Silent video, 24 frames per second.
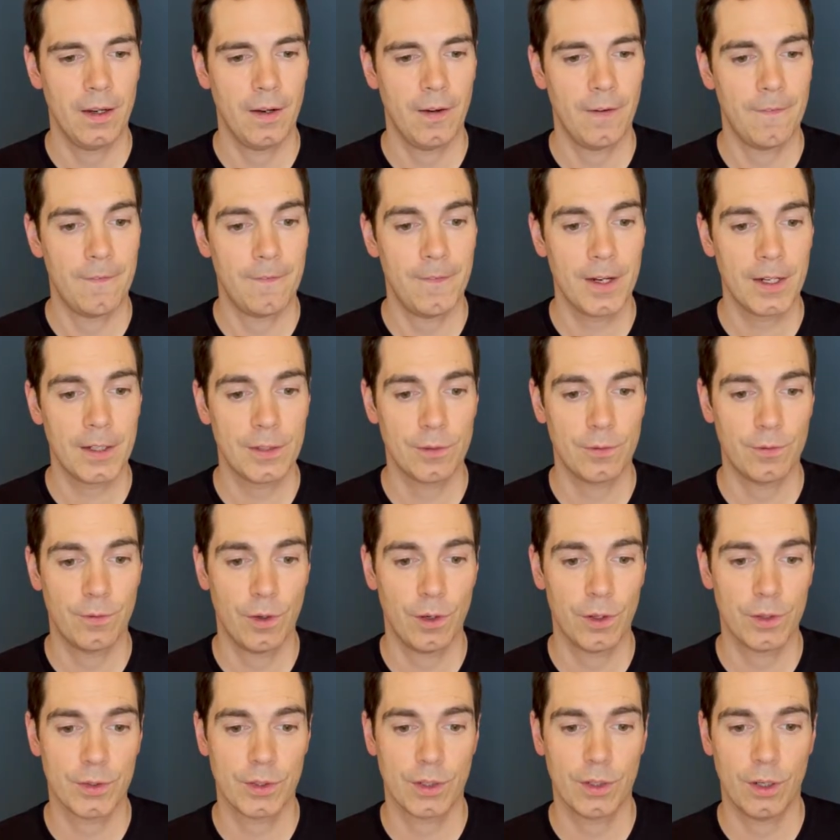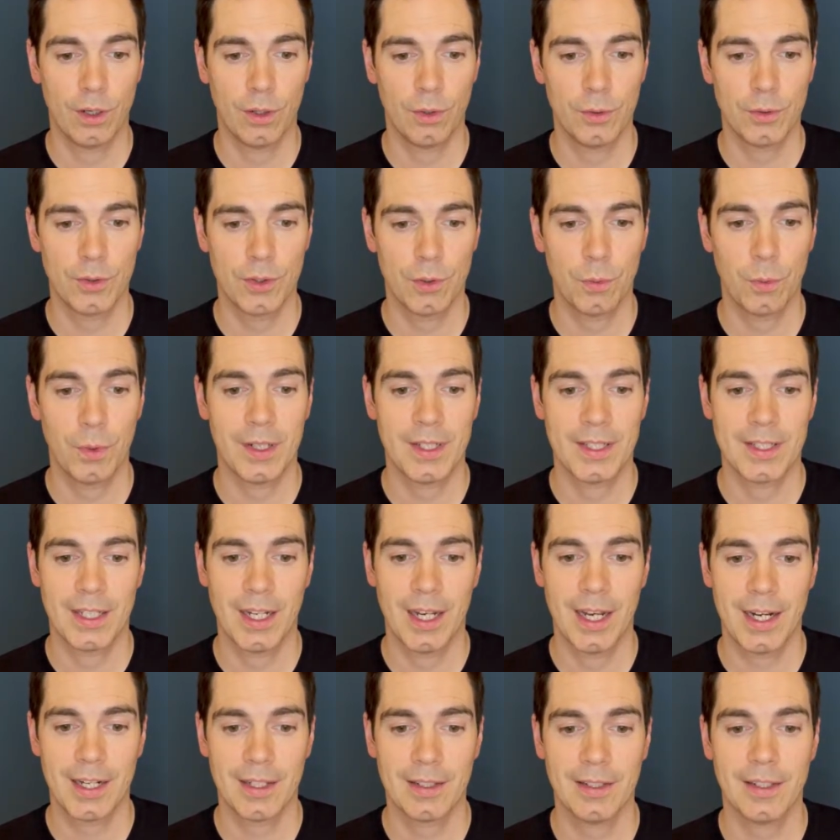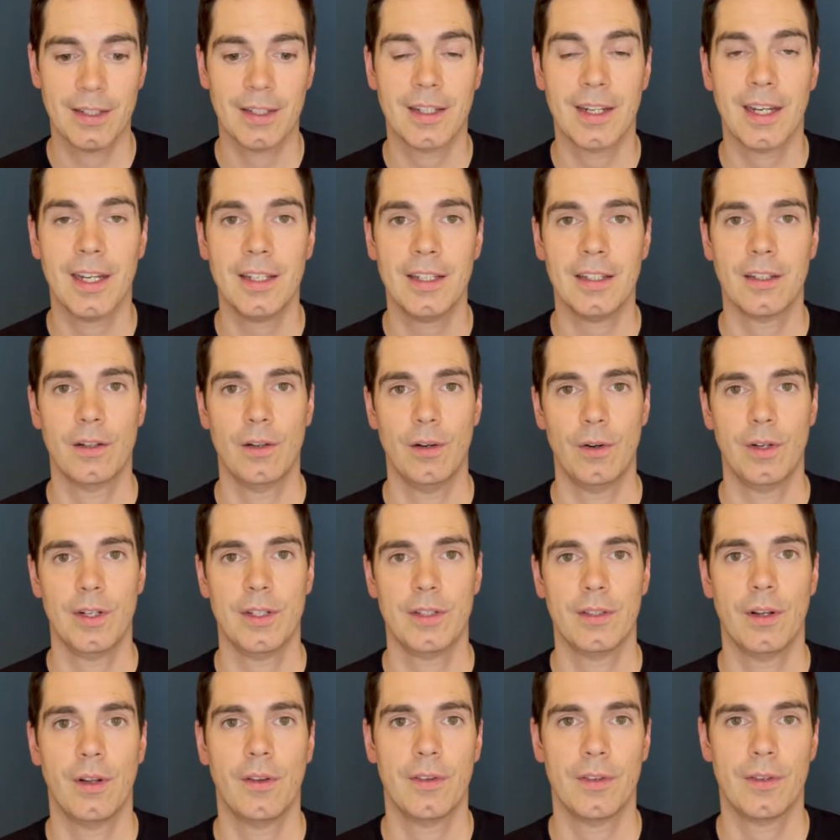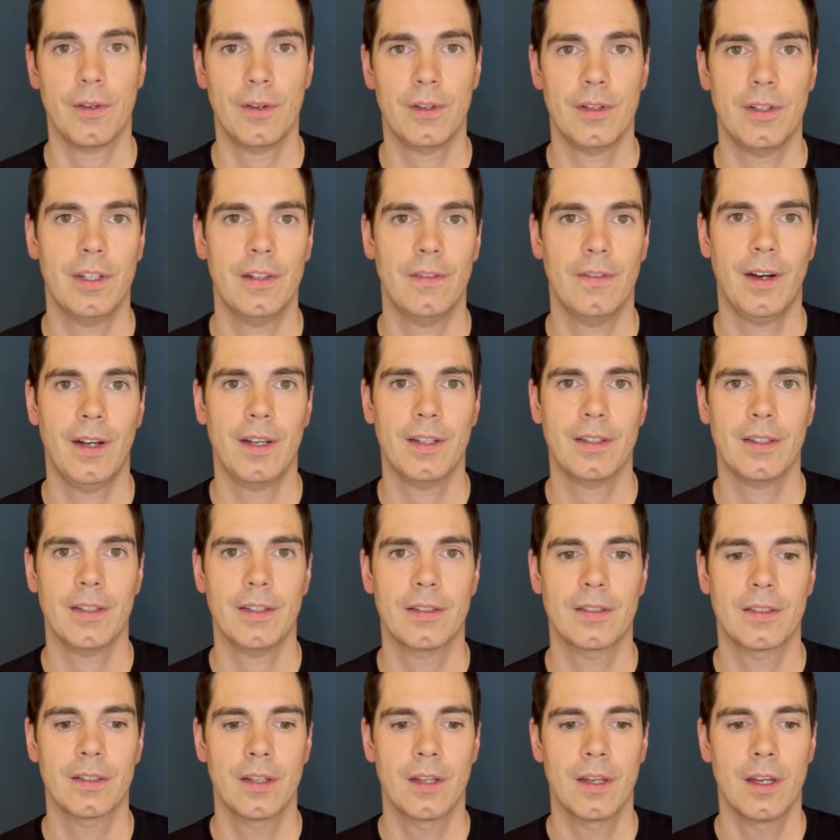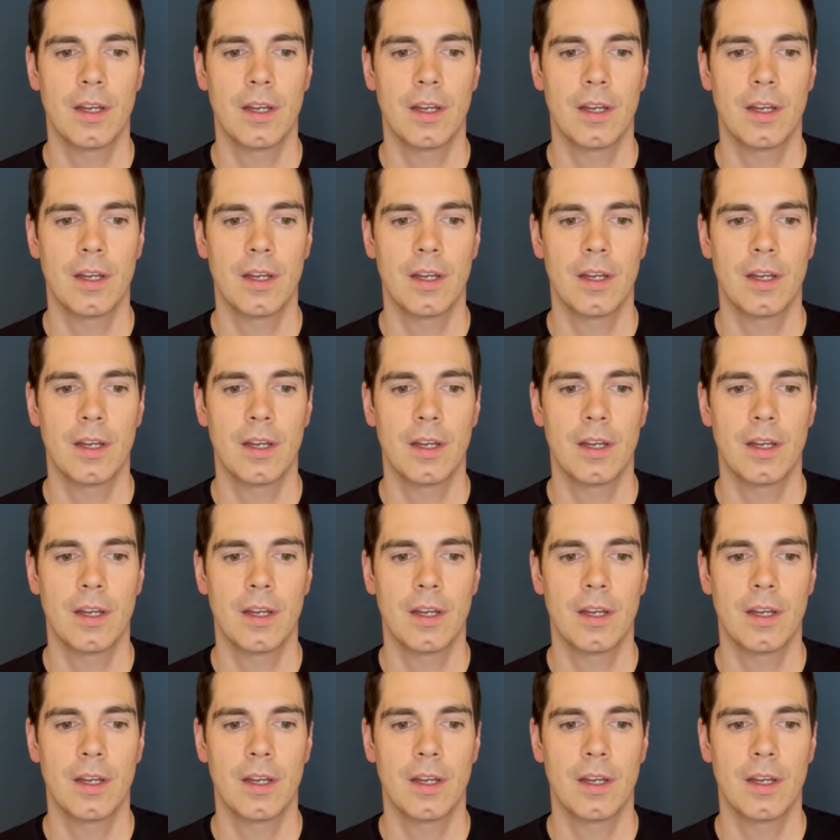Fix force close when selecting categories on certain devices.